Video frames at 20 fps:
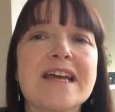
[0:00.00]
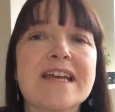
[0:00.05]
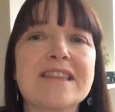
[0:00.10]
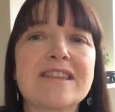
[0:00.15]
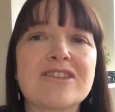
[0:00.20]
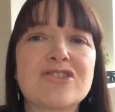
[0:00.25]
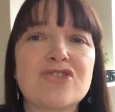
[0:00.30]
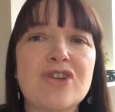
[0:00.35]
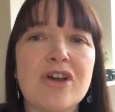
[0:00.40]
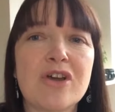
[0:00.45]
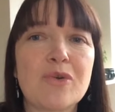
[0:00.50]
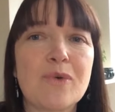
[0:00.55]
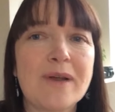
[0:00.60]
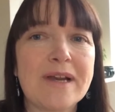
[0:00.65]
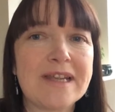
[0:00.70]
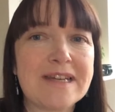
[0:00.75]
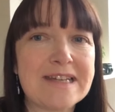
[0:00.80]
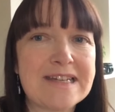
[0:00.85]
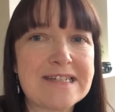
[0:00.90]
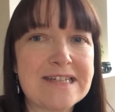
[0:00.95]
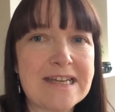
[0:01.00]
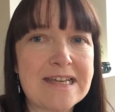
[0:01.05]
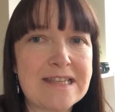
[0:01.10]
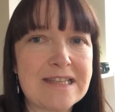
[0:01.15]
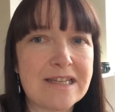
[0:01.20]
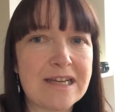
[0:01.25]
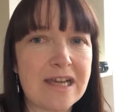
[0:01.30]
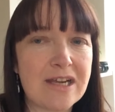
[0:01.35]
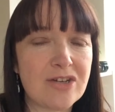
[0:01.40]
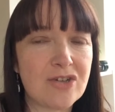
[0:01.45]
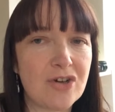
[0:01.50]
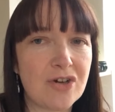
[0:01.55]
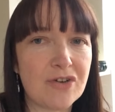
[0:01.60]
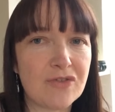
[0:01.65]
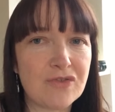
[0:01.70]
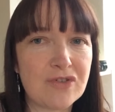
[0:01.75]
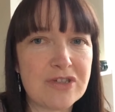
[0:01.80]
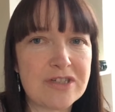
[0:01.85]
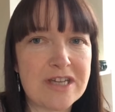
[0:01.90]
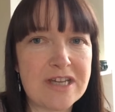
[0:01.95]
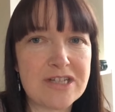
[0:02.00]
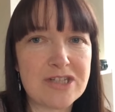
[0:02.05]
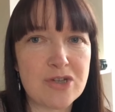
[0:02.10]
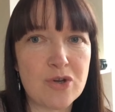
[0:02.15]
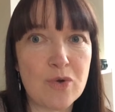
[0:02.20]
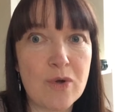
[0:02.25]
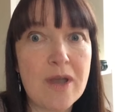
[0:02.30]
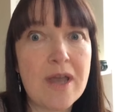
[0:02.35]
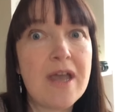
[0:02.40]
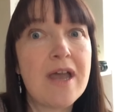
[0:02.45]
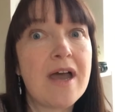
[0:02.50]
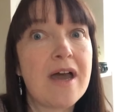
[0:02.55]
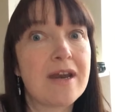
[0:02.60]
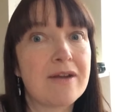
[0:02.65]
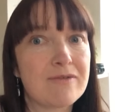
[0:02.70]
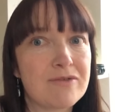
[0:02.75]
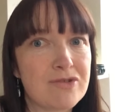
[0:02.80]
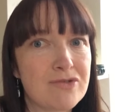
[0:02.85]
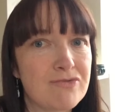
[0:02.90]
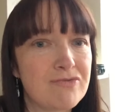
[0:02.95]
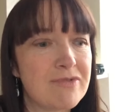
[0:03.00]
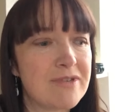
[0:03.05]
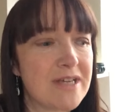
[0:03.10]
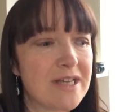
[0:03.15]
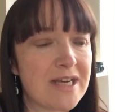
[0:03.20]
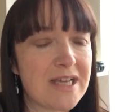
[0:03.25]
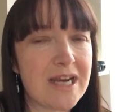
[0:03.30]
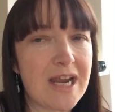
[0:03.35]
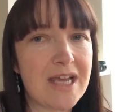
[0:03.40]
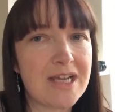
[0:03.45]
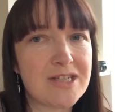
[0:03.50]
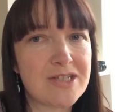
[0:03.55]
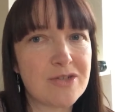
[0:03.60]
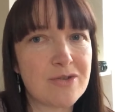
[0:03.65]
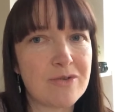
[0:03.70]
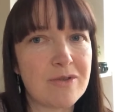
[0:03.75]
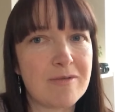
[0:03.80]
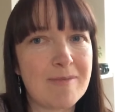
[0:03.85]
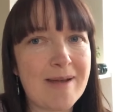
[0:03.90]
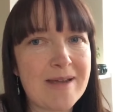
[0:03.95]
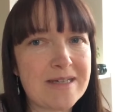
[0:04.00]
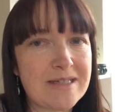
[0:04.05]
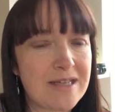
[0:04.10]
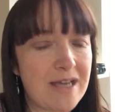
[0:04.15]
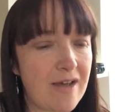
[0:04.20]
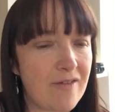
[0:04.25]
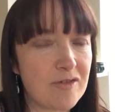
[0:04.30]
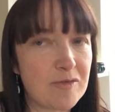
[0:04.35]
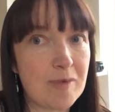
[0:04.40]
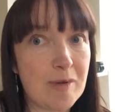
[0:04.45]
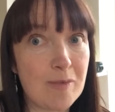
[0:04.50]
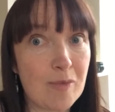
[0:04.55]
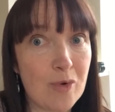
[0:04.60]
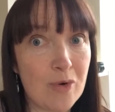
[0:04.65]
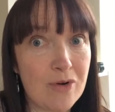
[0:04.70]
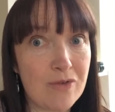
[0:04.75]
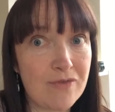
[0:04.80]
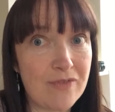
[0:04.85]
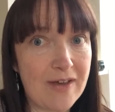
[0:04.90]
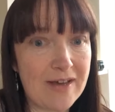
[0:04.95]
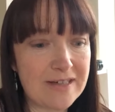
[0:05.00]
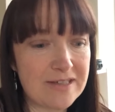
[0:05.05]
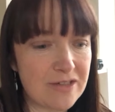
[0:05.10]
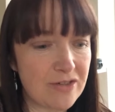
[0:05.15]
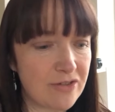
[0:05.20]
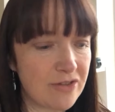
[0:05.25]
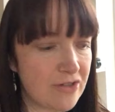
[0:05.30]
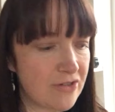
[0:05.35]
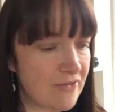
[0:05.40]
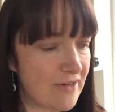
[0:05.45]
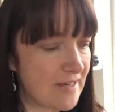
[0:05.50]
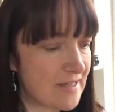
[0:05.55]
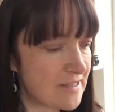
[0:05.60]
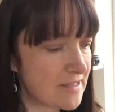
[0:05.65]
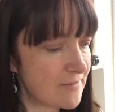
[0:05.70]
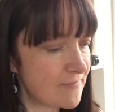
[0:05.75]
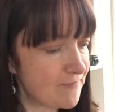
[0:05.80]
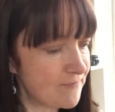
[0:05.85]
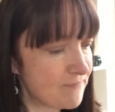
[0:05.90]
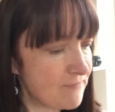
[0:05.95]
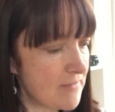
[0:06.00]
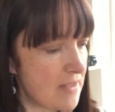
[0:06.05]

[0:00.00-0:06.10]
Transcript: night the tranquility tea that I'd got a few days ago, and it was really nice, so there might have to be more of that on the horizon.